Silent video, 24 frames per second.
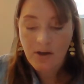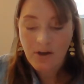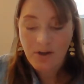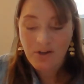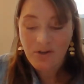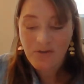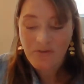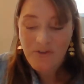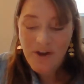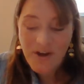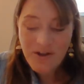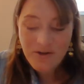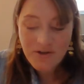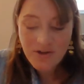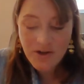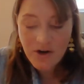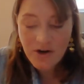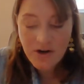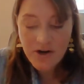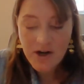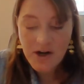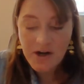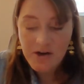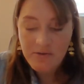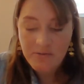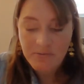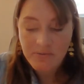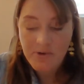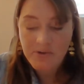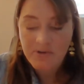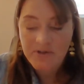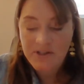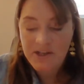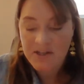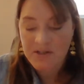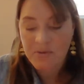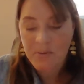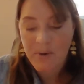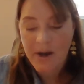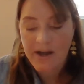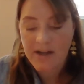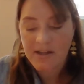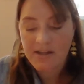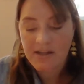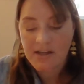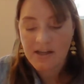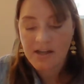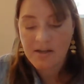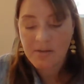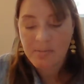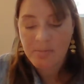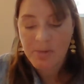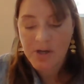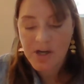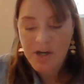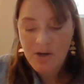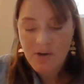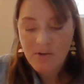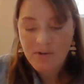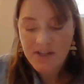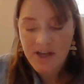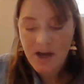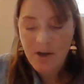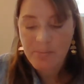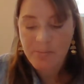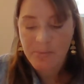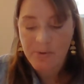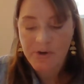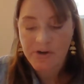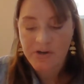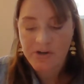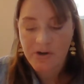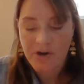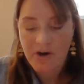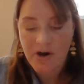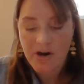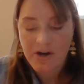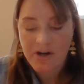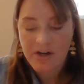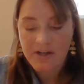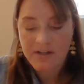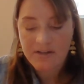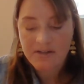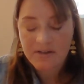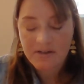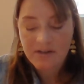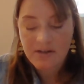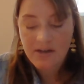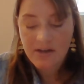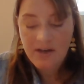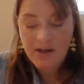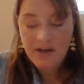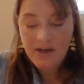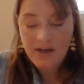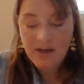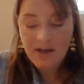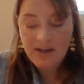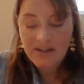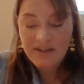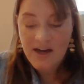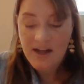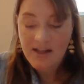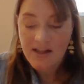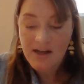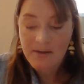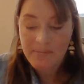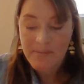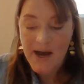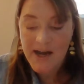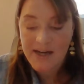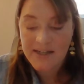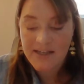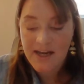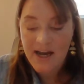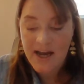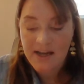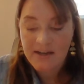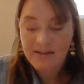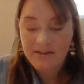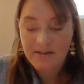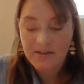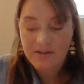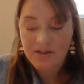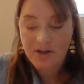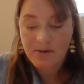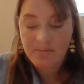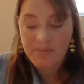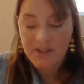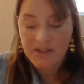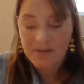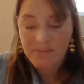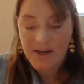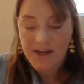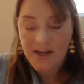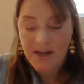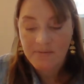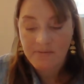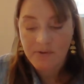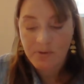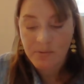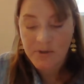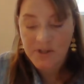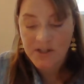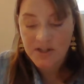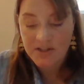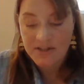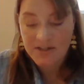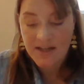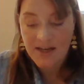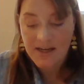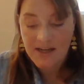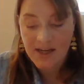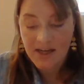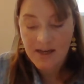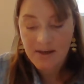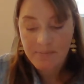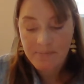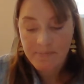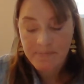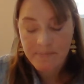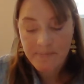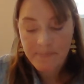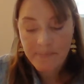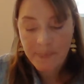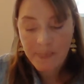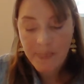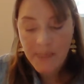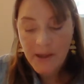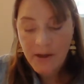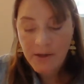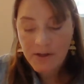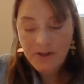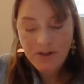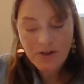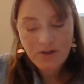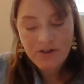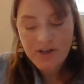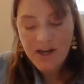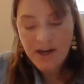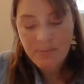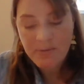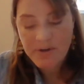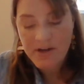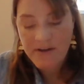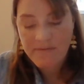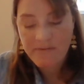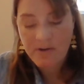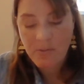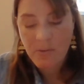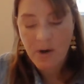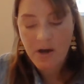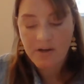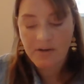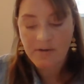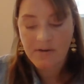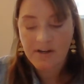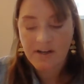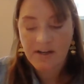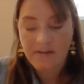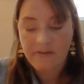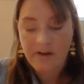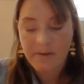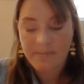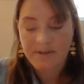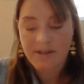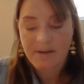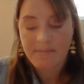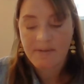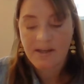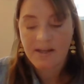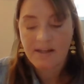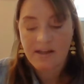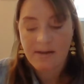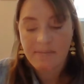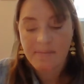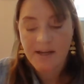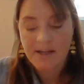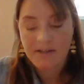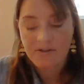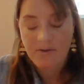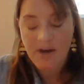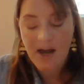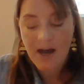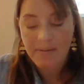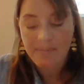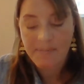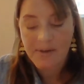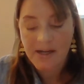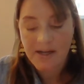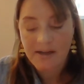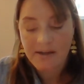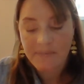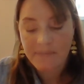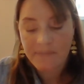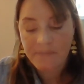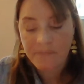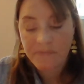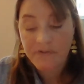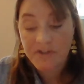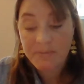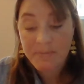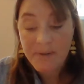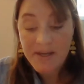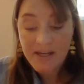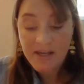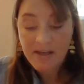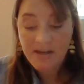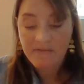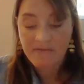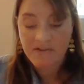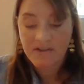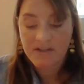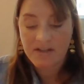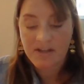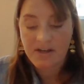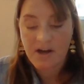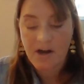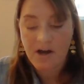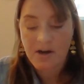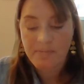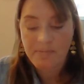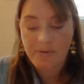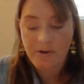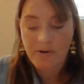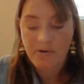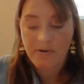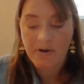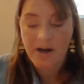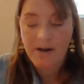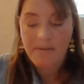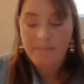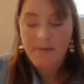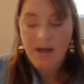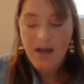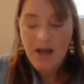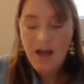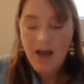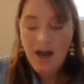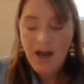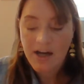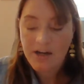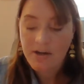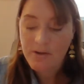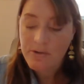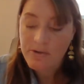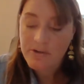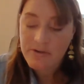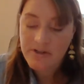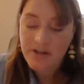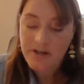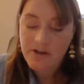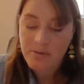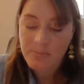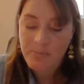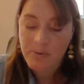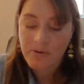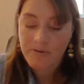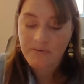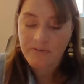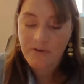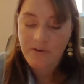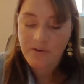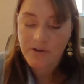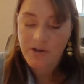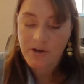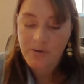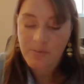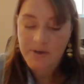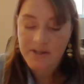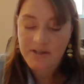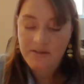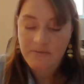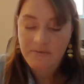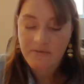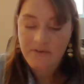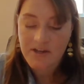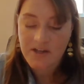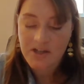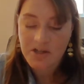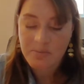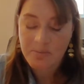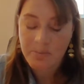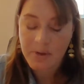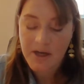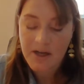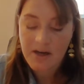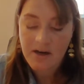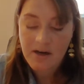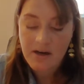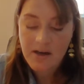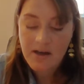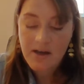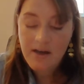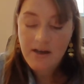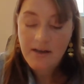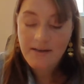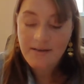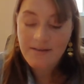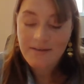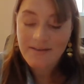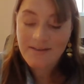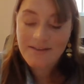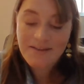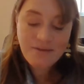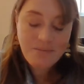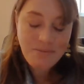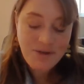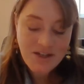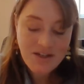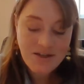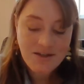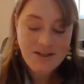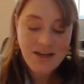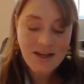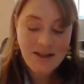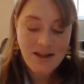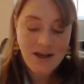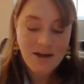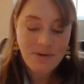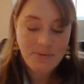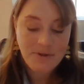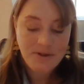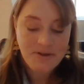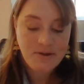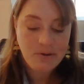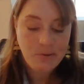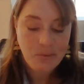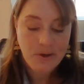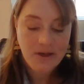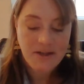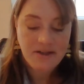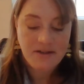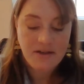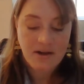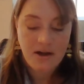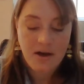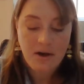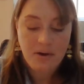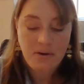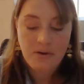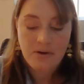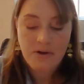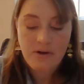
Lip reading: Your father's hurting, Rose says quietly, but he knows how important your art is. He's not like my dad, determined to make everyone just like him. Your dad would never want you to give up something that makes you happy. Speaking of the city art program, I know you said your portfolio wasn't finished, but the submission deadline was 2 weeks ago.